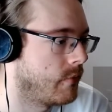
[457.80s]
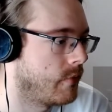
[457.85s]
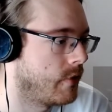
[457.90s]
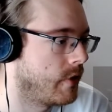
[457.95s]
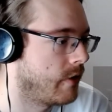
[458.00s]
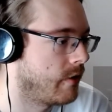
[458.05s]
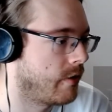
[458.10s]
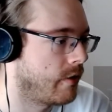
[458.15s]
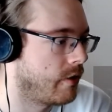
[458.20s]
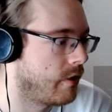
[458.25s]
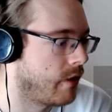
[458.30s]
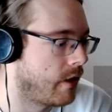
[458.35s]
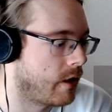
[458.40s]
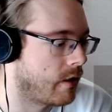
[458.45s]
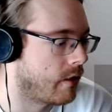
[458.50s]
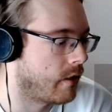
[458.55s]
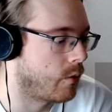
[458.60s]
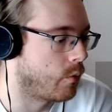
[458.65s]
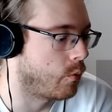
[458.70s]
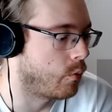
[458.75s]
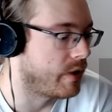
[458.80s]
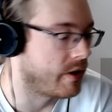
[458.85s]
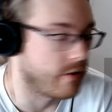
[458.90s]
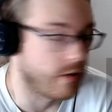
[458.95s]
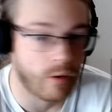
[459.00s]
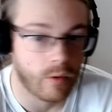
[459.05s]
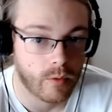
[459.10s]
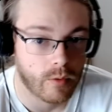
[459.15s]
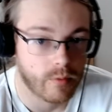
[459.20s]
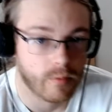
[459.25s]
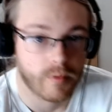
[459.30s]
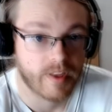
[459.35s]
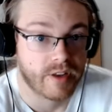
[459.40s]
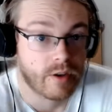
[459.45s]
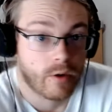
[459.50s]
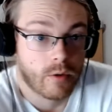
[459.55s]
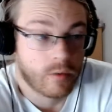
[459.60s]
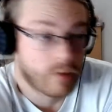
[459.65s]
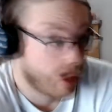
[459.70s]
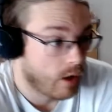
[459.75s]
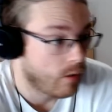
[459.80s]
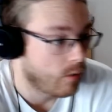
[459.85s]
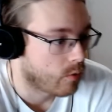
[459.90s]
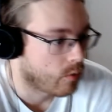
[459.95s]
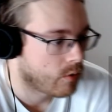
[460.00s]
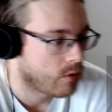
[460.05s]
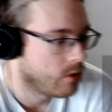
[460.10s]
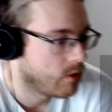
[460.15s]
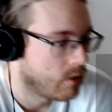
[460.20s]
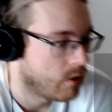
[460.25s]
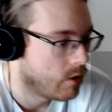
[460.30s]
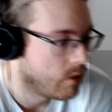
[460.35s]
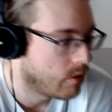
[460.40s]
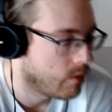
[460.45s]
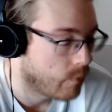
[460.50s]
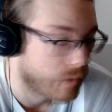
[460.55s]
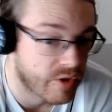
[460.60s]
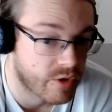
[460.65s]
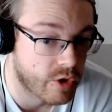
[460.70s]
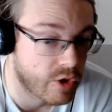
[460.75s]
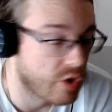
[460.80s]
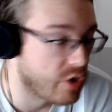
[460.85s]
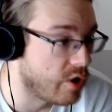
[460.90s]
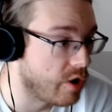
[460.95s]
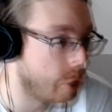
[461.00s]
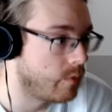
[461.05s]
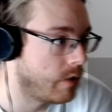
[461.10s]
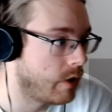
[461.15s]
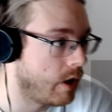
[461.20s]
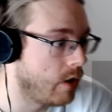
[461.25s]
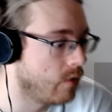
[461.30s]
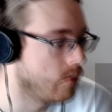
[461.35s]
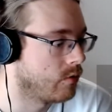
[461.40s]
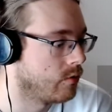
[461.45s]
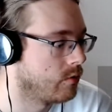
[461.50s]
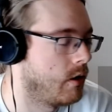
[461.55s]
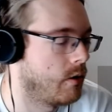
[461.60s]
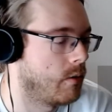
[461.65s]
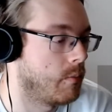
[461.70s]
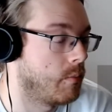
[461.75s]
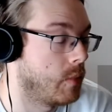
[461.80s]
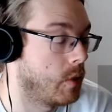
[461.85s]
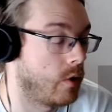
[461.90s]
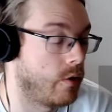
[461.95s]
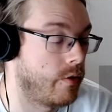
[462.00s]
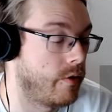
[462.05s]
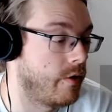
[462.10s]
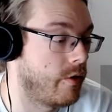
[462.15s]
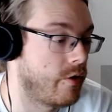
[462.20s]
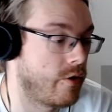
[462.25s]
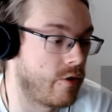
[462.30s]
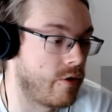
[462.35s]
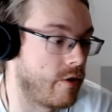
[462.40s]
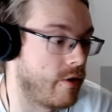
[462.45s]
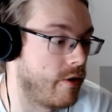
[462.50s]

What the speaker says: That's the thing, like, we don't know. We just don't know. Bro, this sucks.